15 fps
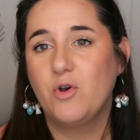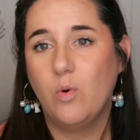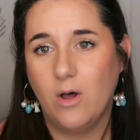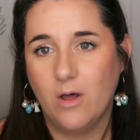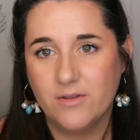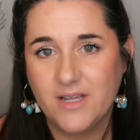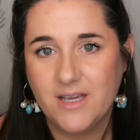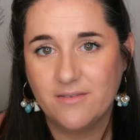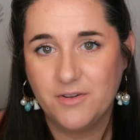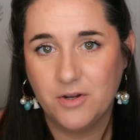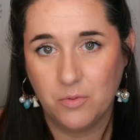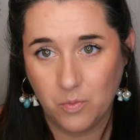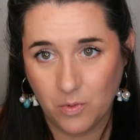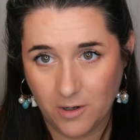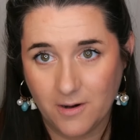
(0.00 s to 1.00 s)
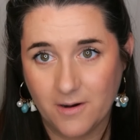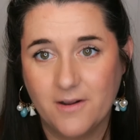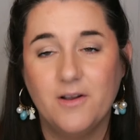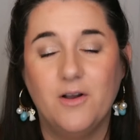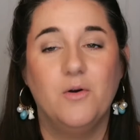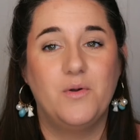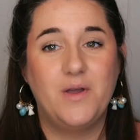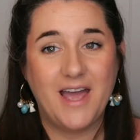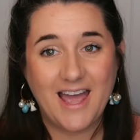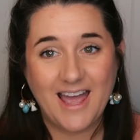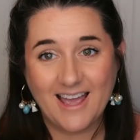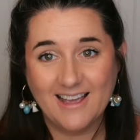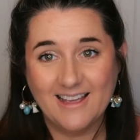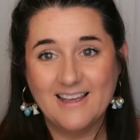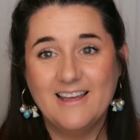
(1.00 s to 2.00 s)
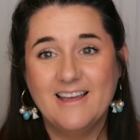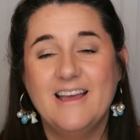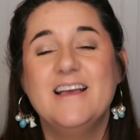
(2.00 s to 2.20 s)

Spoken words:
quality of your work, okay?